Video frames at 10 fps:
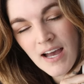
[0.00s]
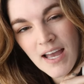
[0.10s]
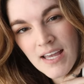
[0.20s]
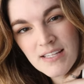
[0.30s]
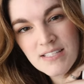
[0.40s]

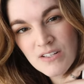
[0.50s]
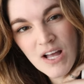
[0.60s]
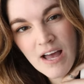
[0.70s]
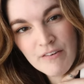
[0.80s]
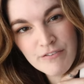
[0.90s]
I still
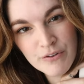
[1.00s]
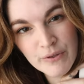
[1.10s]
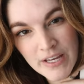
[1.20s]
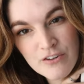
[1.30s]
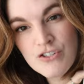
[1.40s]
have a few
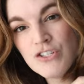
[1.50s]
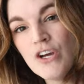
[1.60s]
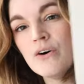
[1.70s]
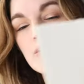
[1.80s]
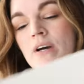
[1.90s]
layers to
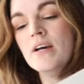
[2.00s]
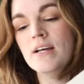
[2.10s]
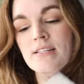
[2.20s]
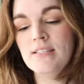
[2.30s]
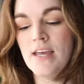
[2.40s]
go
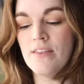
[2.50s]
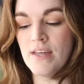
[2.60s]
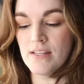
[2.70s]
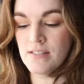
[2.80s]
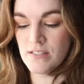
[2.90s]
to get
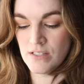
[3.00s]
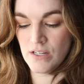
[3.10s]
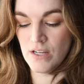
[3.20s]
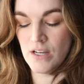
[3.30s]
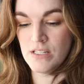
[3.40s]
this
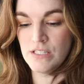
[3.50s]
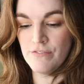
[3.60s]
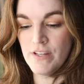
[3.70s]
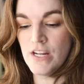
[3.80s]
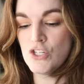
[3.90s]
to
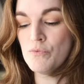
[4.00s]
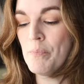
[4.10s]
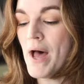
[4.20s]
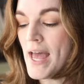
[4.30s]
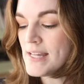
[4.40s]
finish,
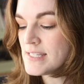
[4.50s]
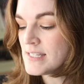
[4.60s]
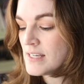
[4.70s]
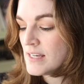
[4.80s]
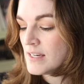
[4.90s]
but
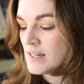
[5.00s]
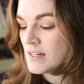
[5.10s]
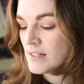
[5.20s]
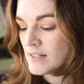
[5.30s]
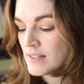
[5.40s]

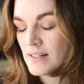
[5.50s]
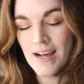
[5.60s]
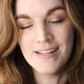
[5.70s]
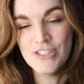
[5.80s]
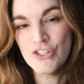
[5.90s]

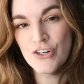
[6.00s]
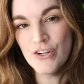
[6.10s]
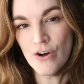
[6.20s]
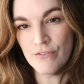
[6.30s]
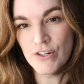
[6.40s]
I
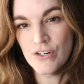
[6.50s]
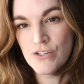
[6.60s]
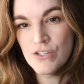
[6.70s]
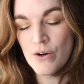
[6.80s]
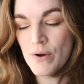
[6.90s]
started over.
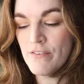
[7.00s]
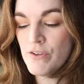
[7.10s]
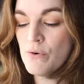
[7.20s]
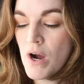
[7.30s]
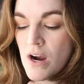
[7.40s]
So if
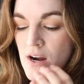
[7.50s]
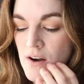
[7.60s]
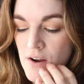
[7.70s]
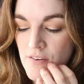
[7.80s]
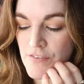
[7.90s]
you
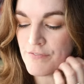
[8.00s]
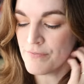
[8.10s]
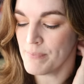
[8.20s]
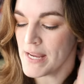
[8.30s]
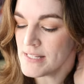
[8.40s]
are, if
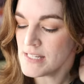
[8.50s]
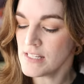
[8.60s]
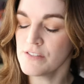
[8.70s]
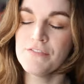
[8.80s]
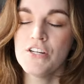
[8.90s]
painting
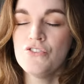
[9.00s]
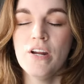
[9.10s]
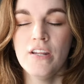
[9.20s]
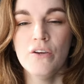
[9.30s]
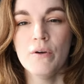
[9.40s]
is
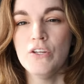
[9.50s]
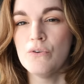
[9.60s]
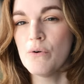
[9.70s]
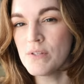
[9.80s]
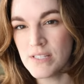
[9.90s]
frustrating you and you
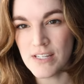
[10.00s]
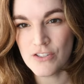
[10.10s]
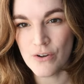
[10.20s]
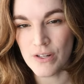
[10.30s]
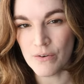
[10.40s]
don't see it
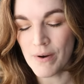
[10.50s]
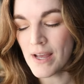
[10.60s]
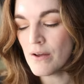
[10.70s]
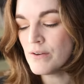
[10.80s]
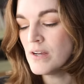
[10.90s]
turning
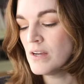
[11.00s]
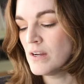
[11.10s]
around,